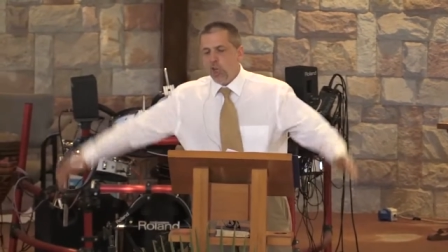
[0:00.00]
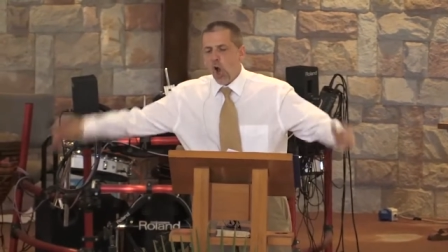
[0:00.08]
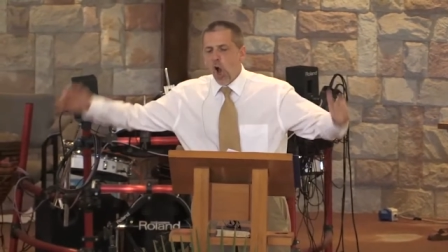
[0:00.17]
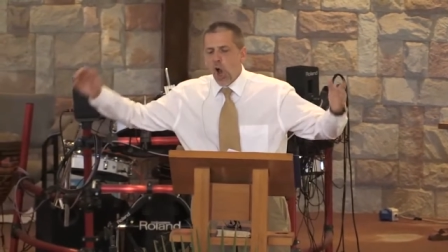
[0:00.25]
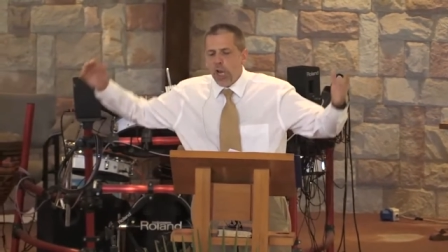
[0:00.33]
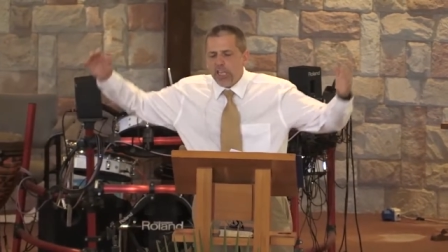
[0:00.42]

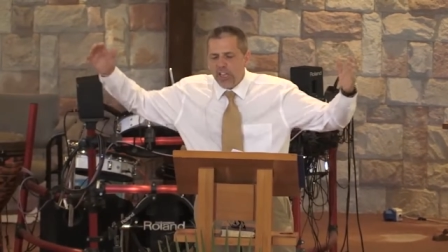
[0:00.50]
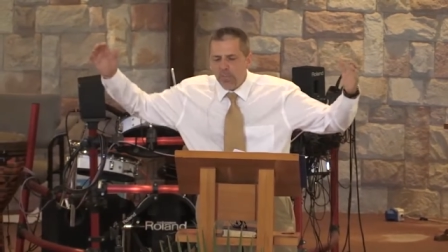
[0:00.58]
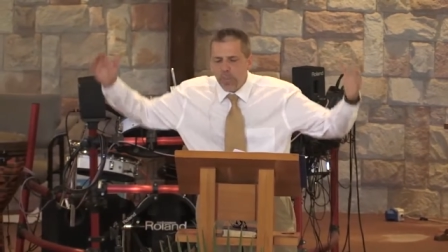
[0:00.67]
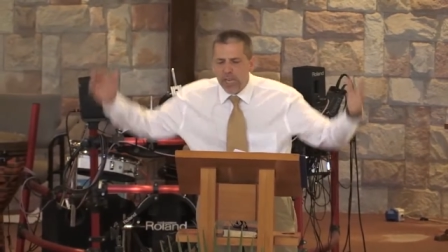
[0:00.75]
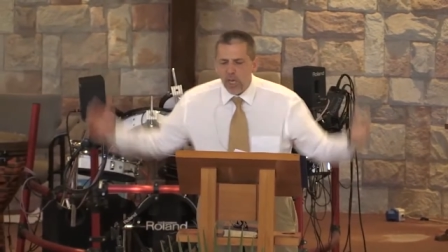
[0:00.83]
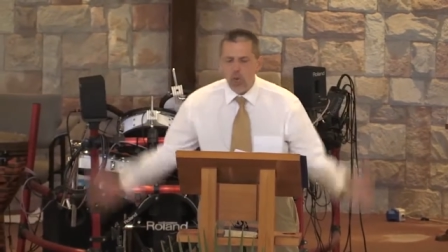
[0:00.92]
God,
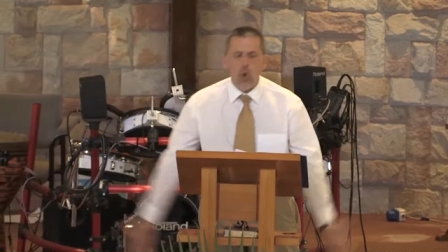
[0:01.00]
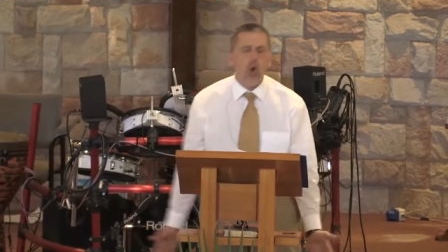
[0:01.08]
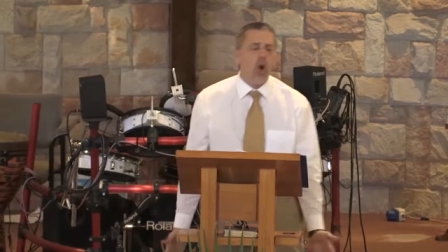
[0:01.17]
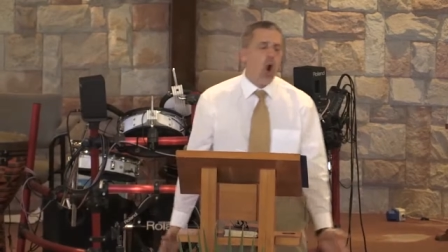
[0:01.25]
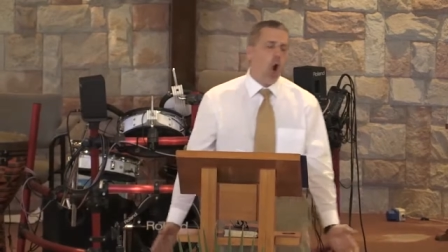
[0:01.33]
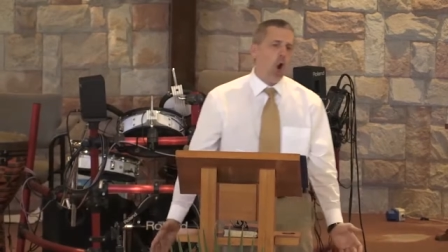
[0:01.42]
give me
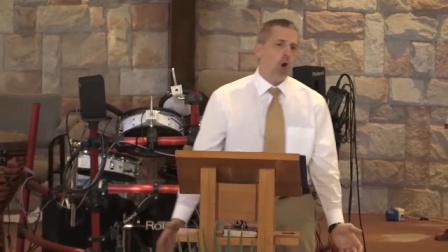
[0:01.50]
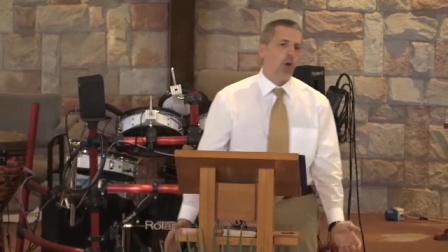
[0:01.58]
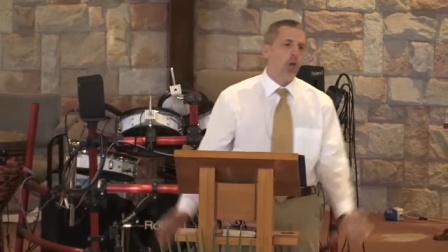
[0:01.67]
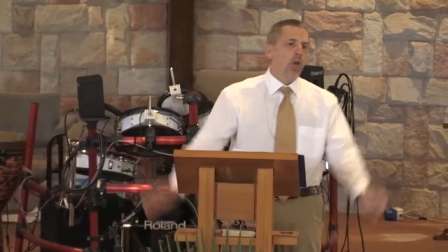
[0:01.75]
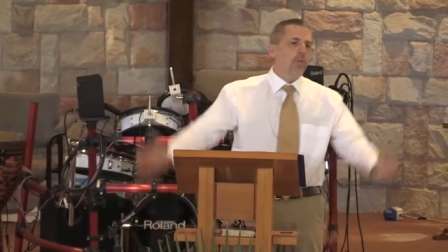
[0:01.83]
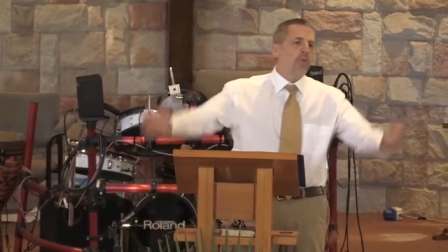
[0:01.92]
your
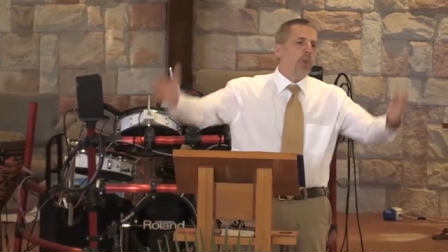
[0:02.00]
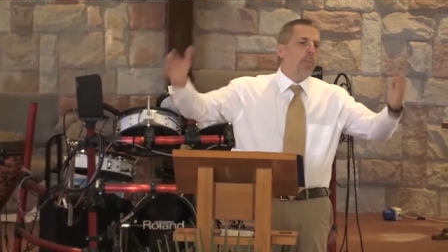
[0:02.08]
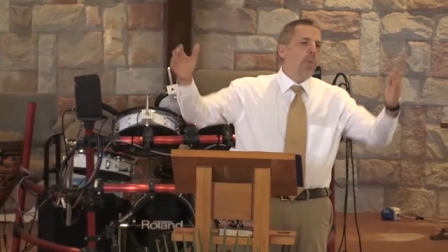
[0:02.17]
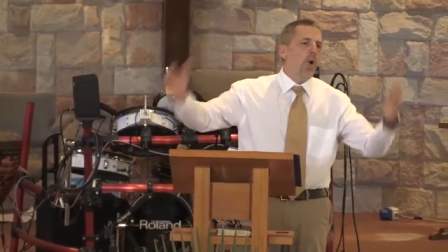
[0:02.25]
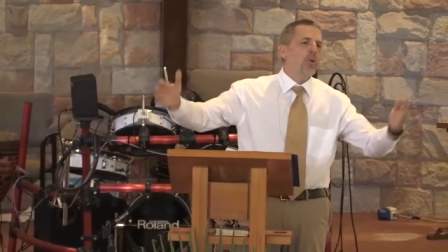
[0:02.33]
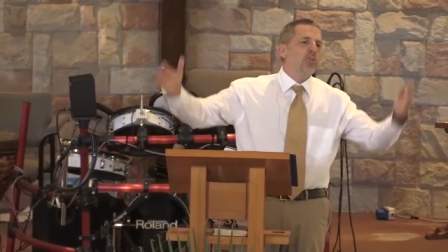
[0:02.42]
heart for the
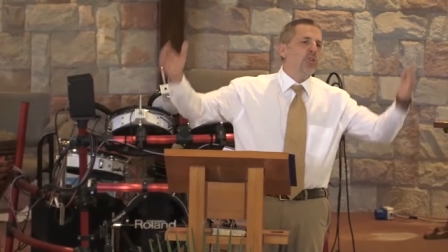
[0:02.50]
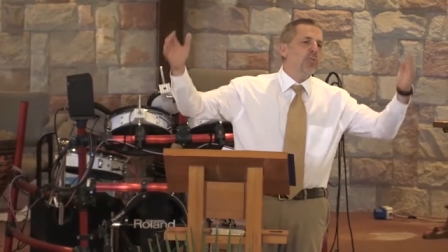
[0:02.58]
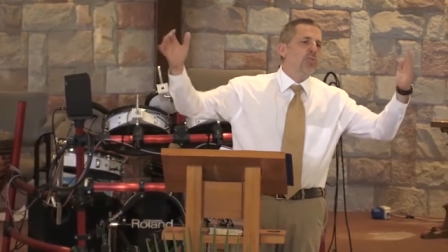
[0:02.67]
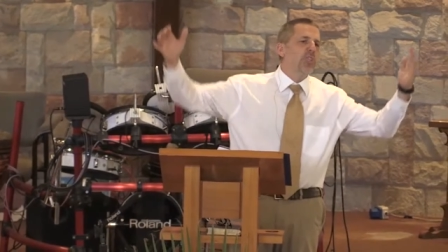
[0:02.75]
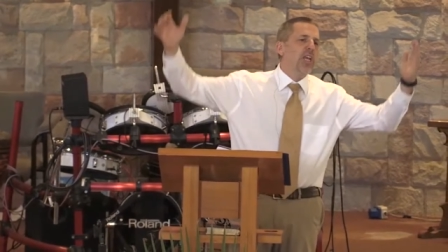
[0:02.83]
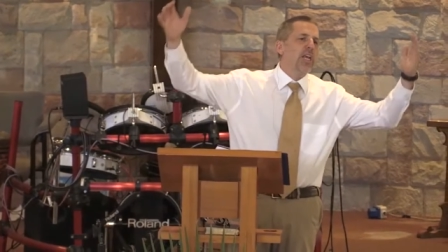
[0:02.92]

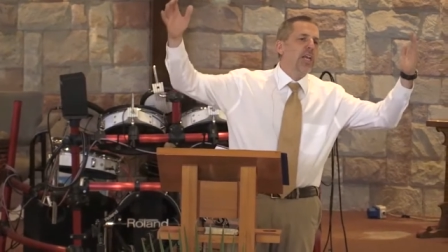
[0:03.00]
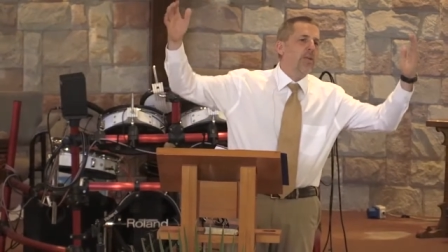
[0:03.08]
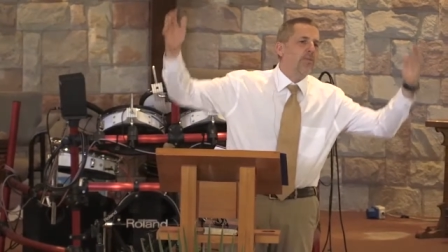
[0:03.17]
person sitting